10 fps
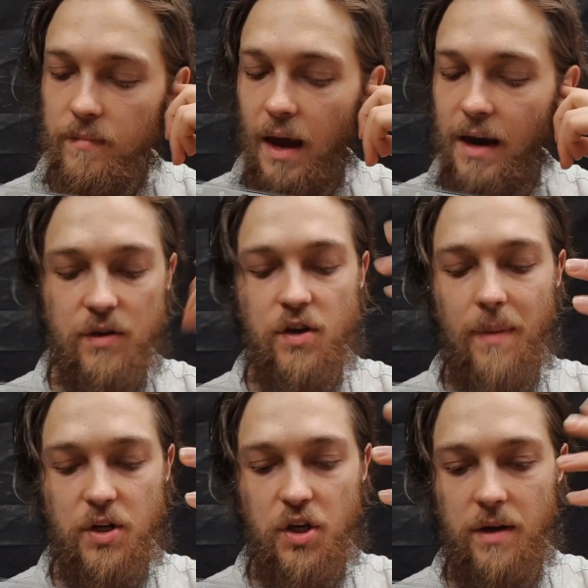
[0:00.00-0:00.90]
and not so
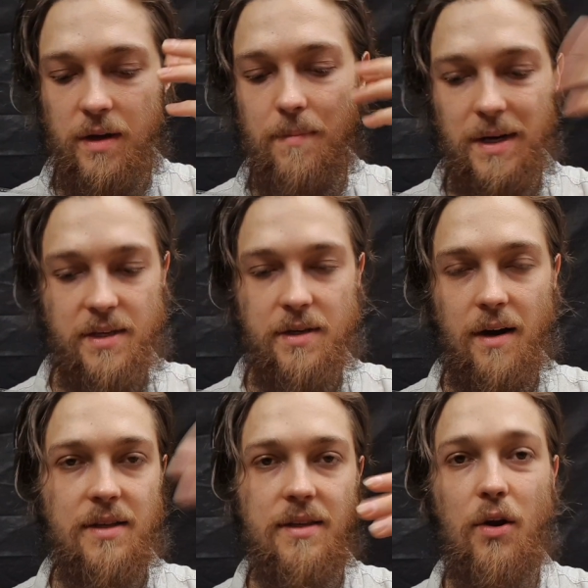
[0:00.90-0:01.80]
much the muscle
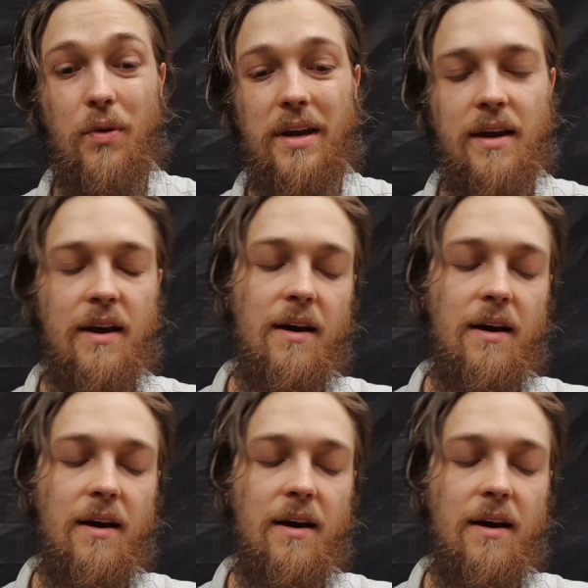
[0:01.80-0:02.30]
size that only